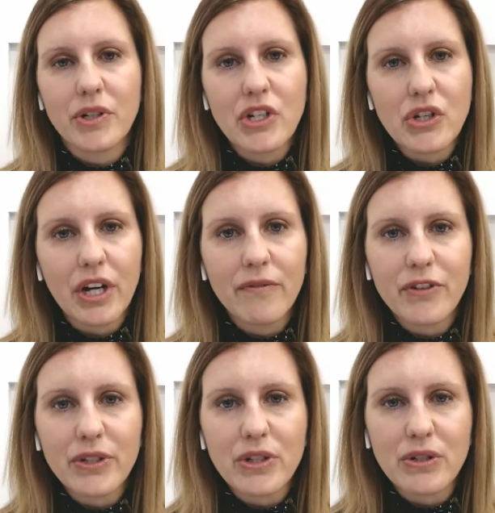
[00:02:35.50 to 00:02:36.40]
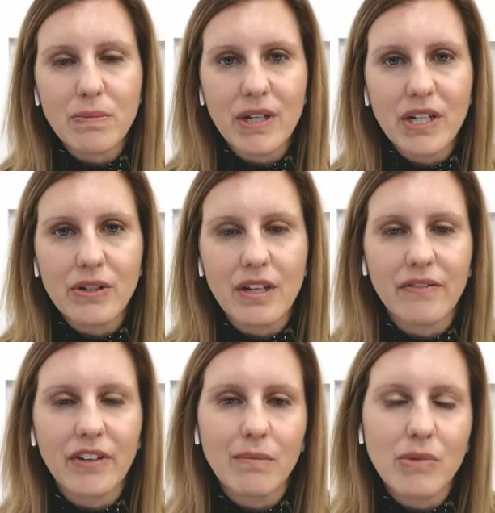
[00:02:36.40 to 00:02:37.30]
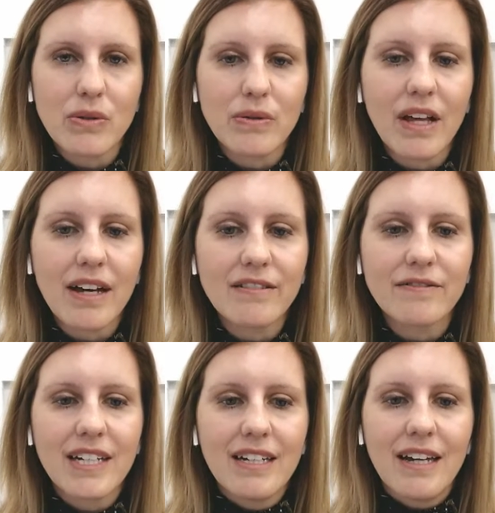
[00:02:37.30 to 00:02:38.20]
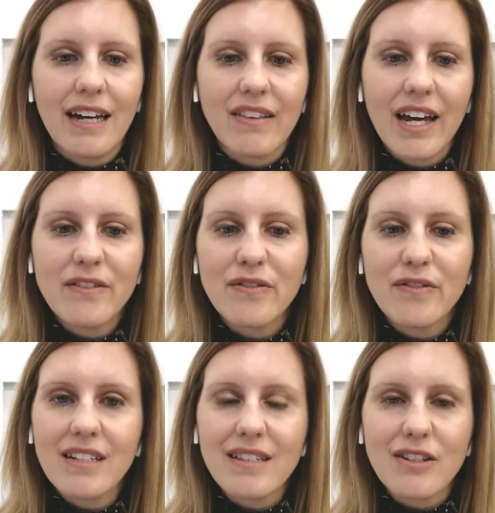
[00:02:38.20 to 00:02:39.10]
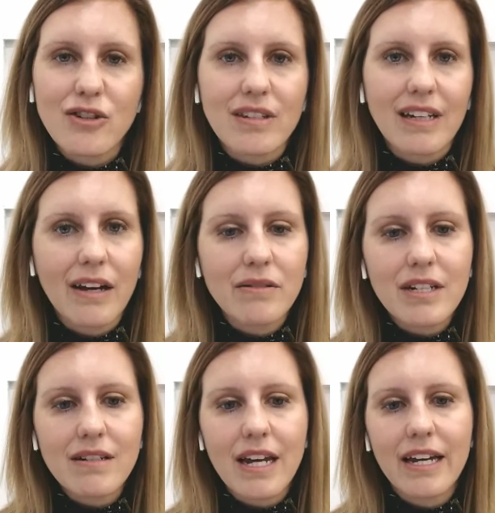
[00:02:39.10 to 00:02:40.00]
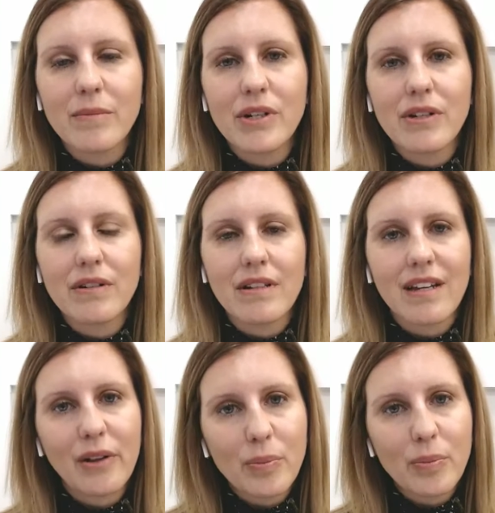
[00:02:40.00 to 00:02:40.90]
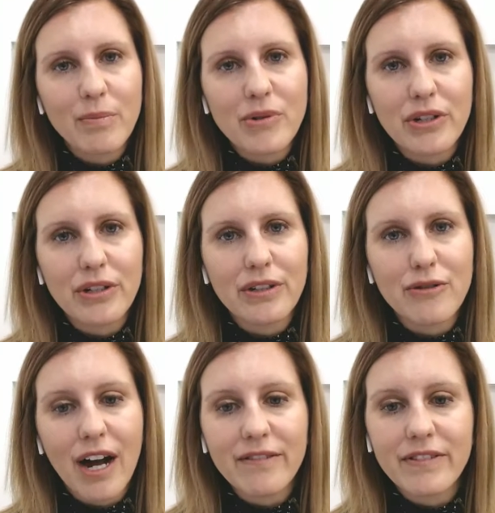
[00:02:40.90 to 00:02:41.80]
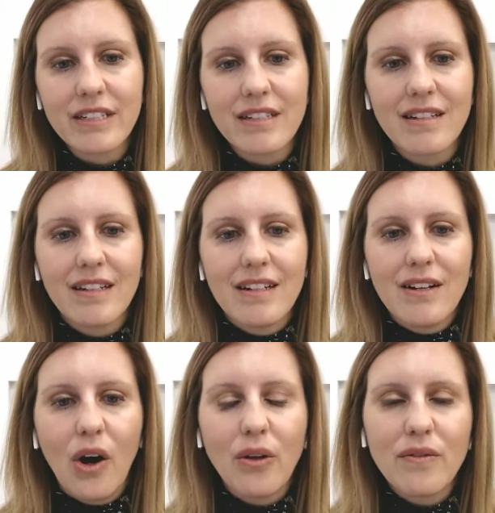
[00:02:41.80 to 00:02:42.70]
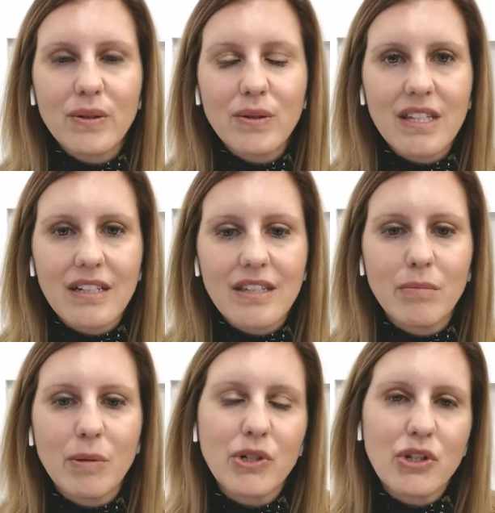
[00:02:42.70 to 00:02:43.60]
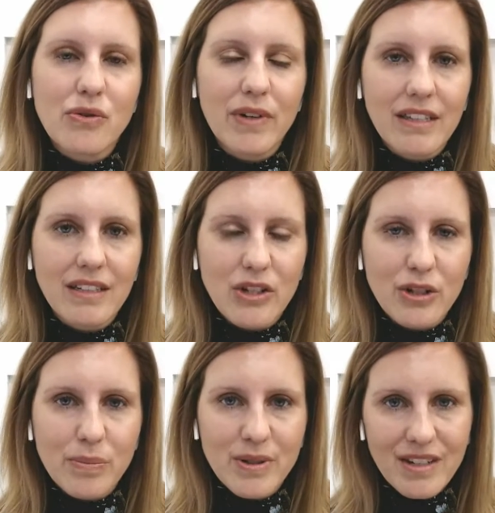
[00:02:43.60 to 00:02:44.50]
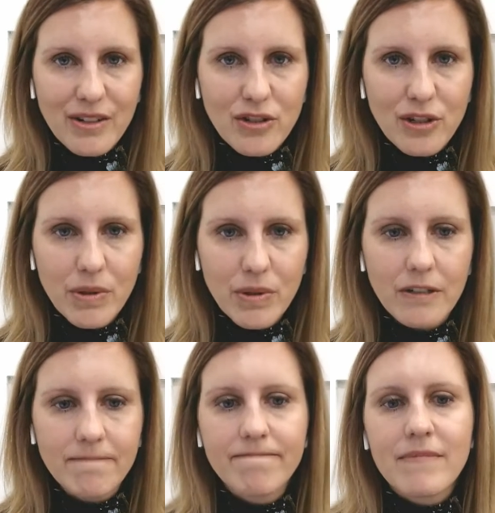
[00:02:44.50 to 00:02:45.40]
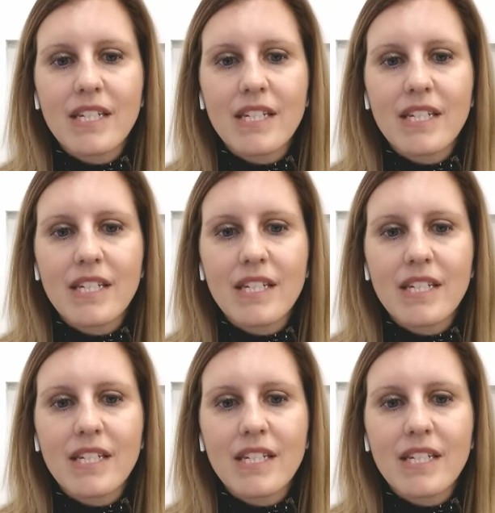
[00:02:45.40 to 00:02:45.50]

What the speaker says: creature comforts your speakers have come to love at a live event, such as a countdown timer, a teleprompter, graphics, all of those things can be pushed directly to your presenter's computer.